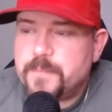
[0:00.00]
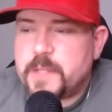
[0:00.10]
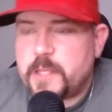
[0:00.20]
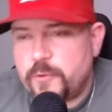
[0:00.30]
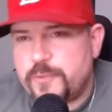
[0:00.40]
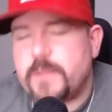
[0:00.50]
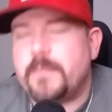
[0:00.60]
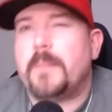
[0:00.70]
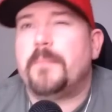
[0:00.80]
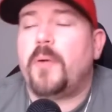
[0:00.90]
Houston,
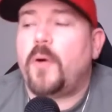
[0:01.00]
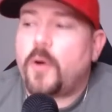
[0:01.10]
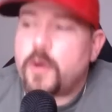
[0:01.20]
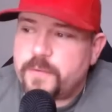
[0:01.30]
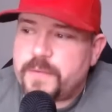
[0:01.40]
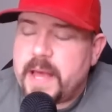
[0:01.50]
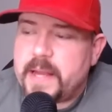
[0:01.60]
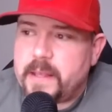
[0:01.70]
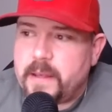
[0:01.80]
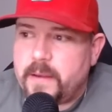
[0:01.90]
but part of
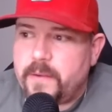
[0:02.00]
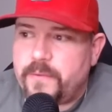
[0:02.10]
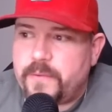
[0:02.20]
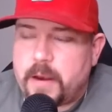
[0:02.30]
that is